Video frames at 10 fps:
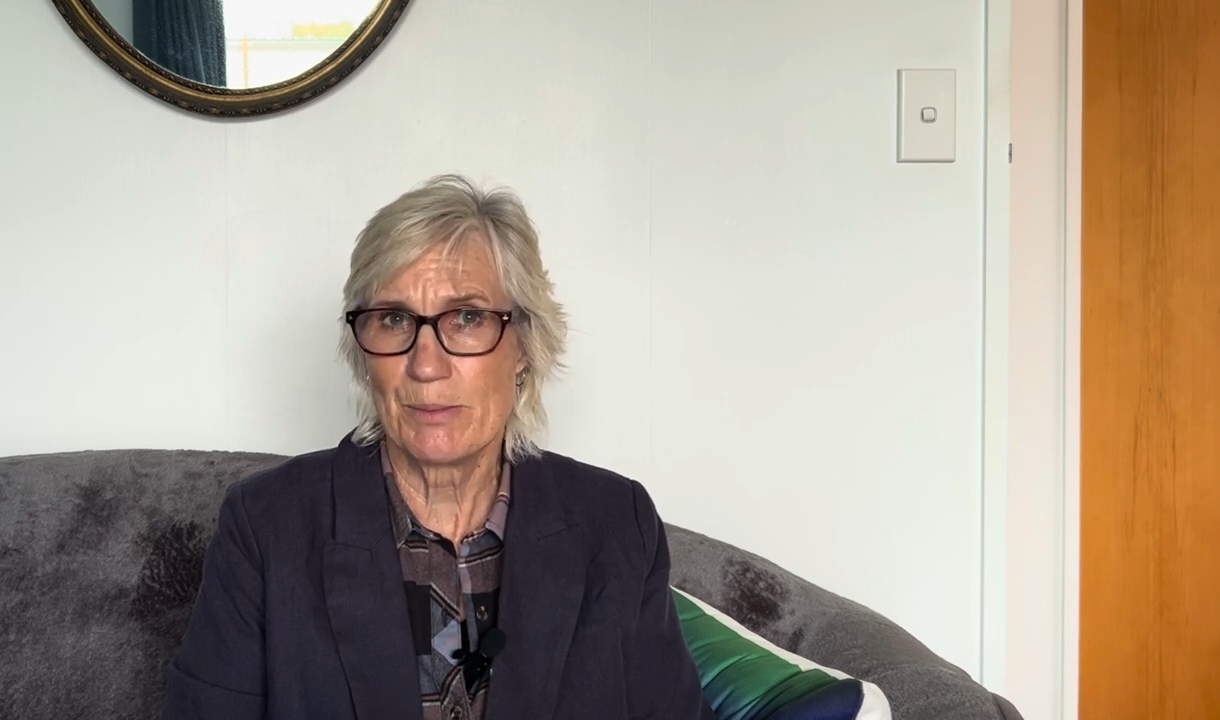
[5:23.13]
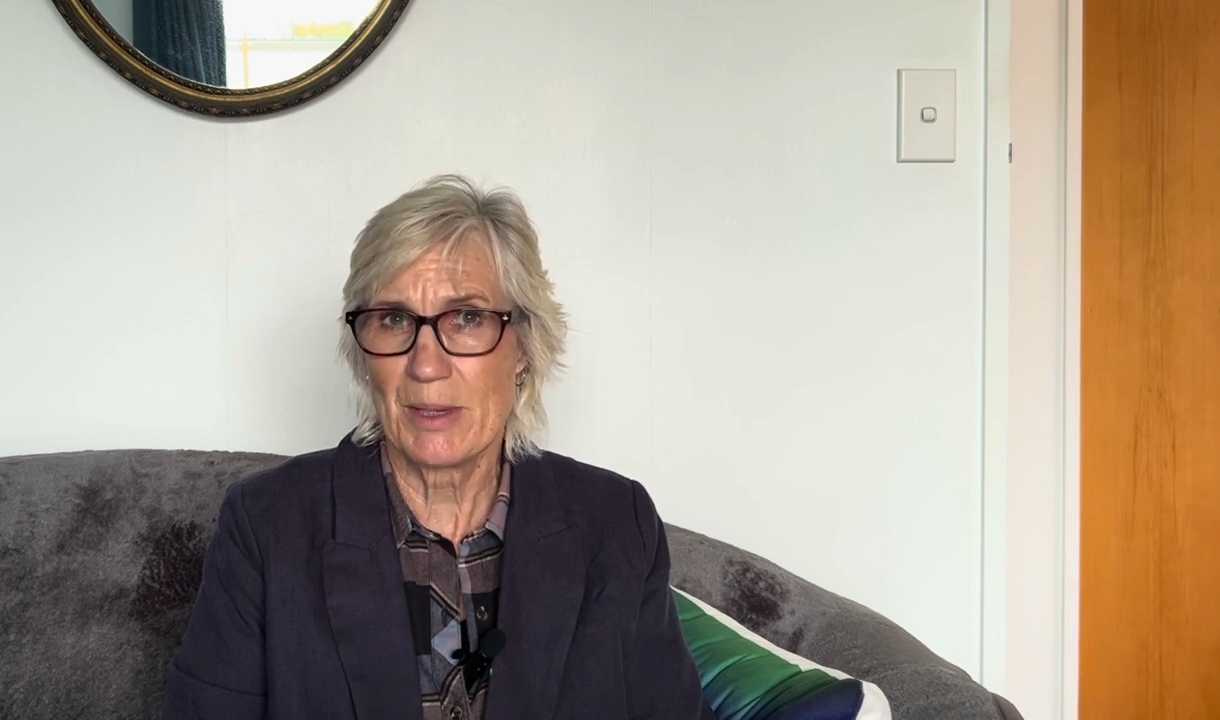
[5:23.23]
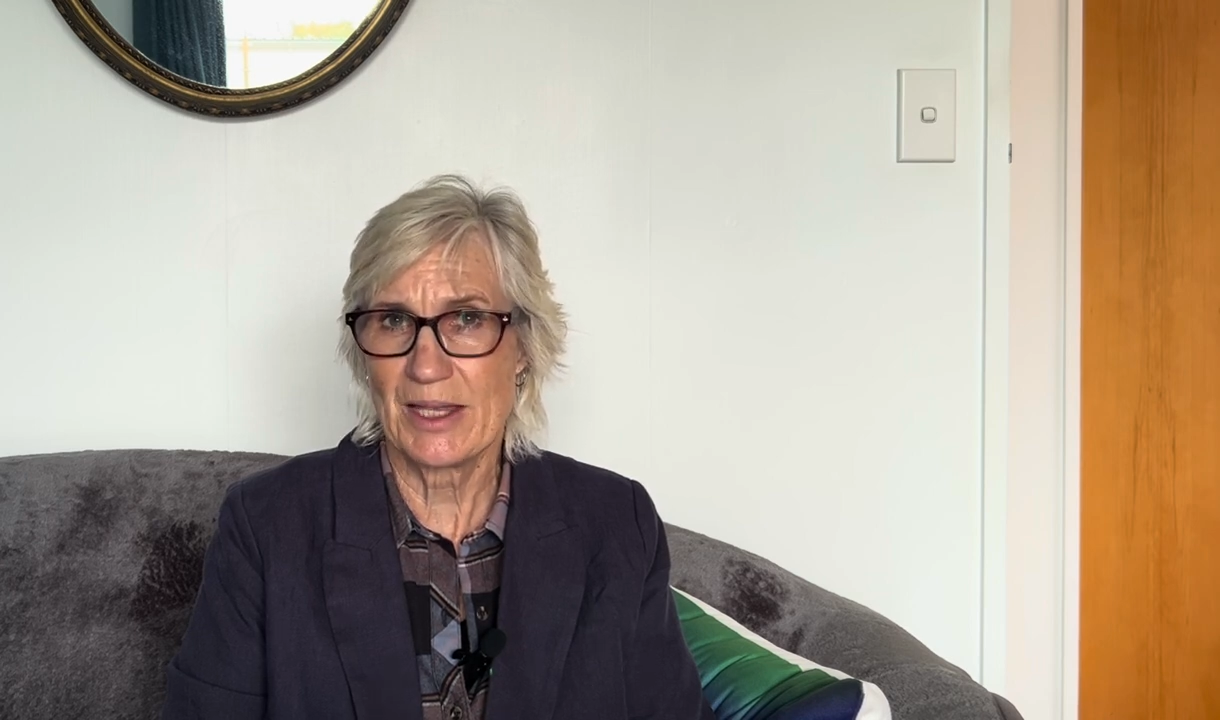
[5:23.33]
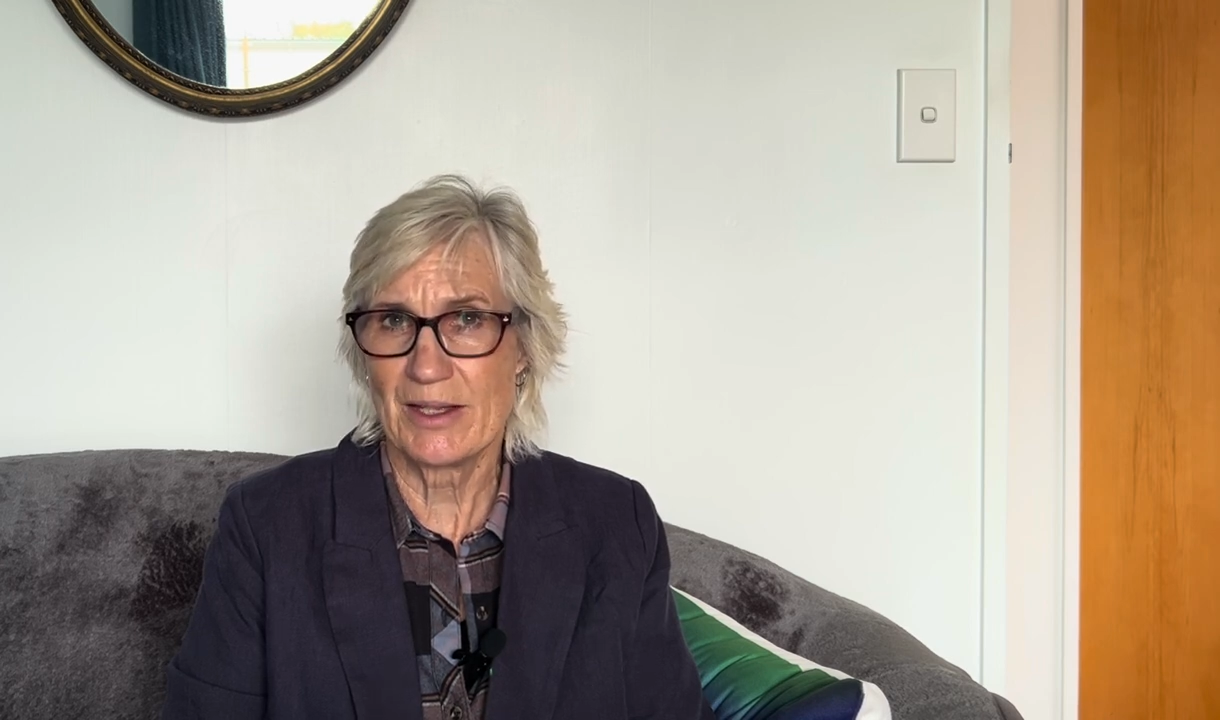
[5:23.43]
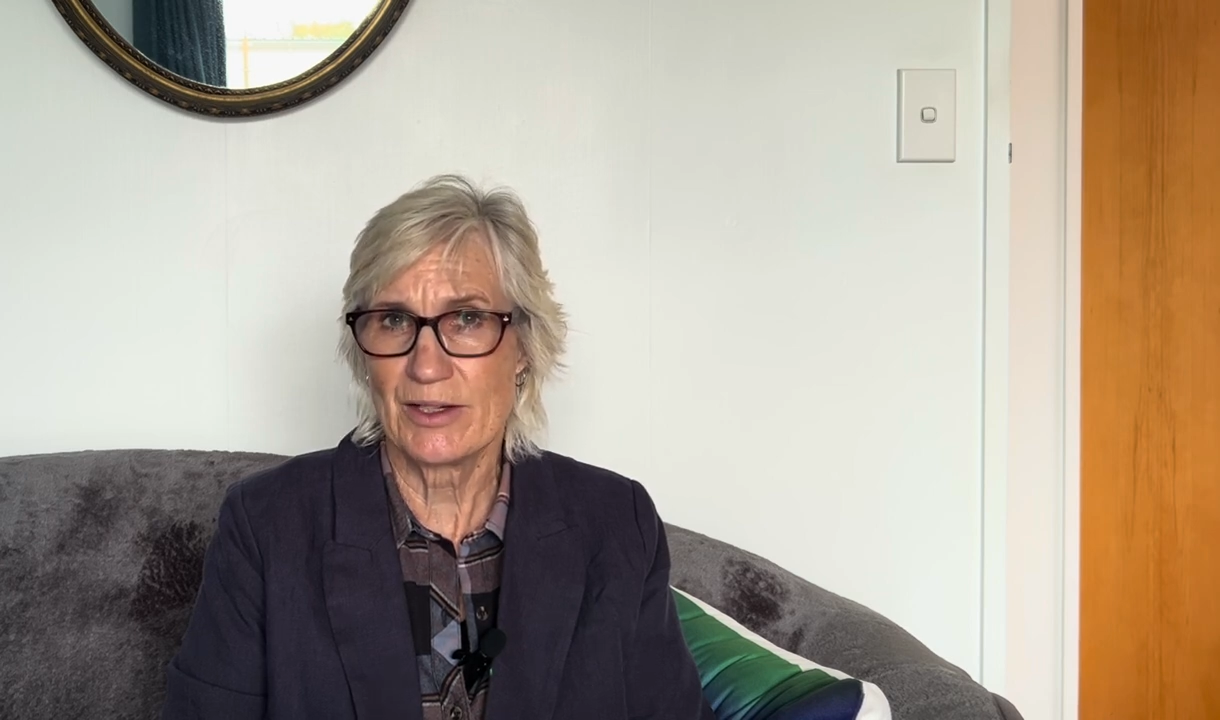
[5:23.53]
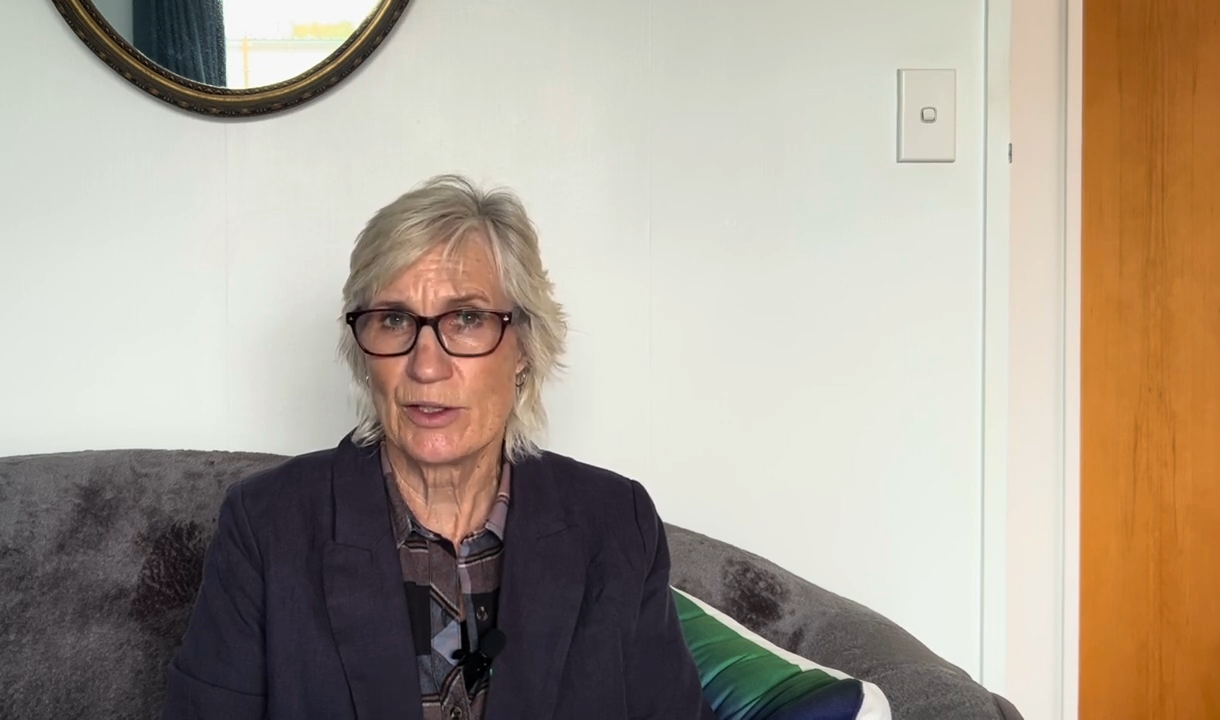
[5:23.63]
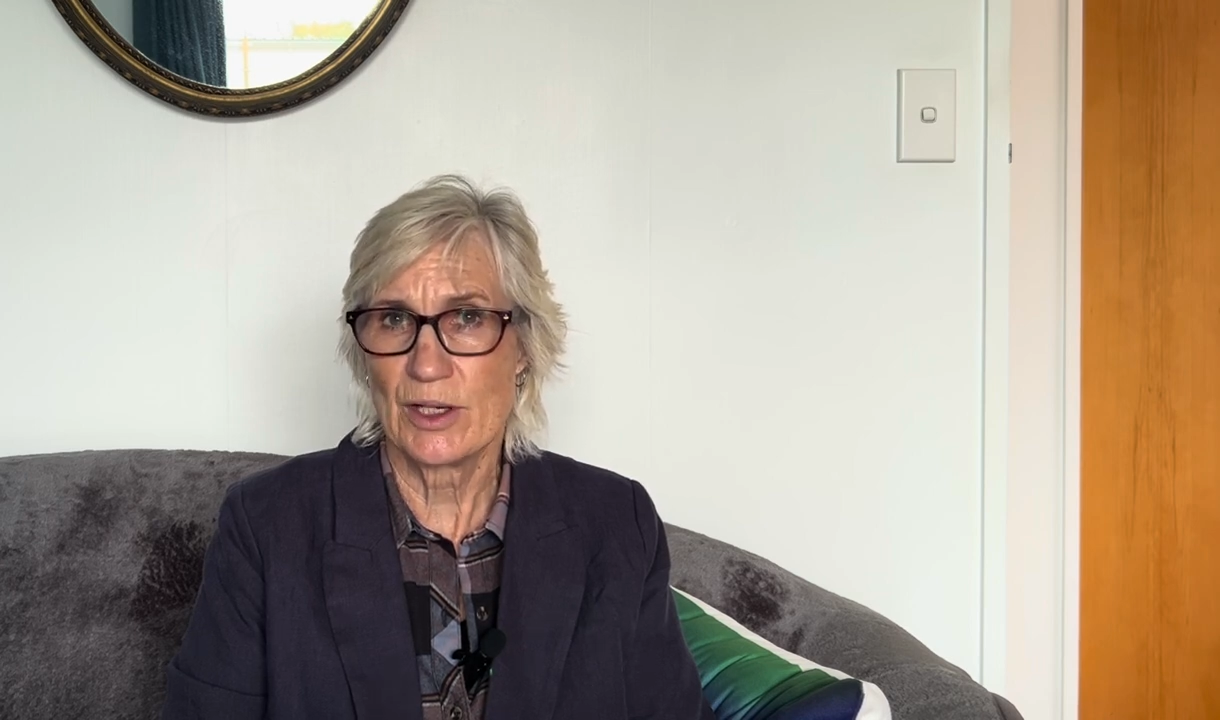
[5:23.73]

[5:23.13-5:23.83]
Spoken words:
method,